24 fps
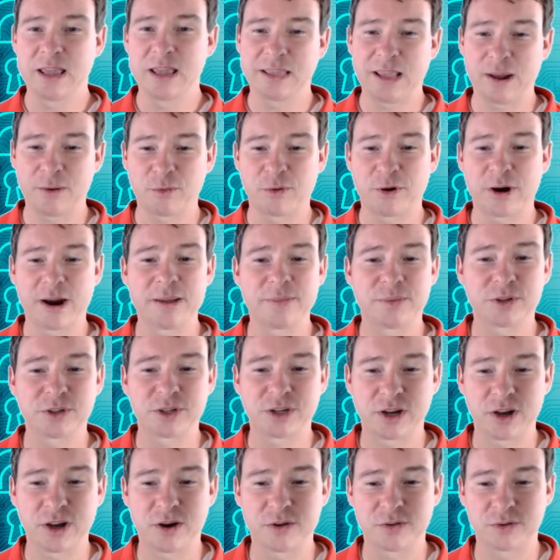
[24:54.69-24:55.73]
that we're able
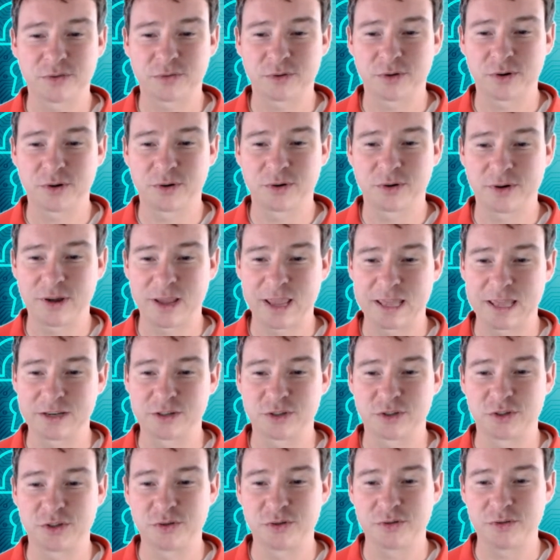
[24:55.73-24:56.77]
to go through and
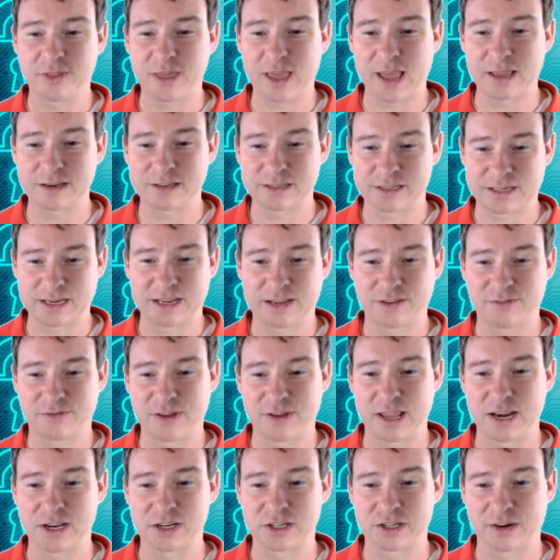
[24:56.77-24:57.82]
do that to take
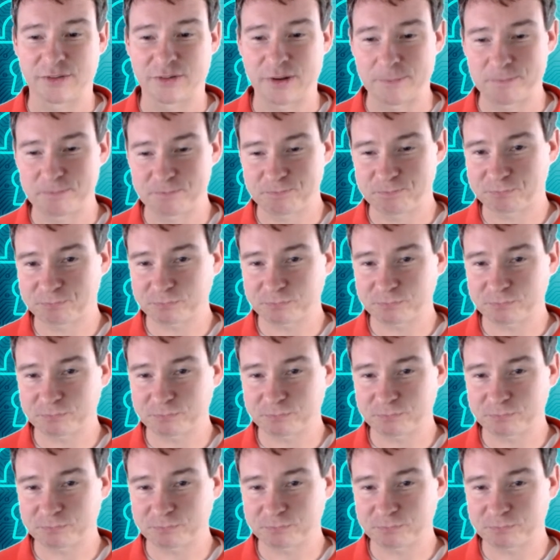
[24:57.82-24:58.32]
advantage of it.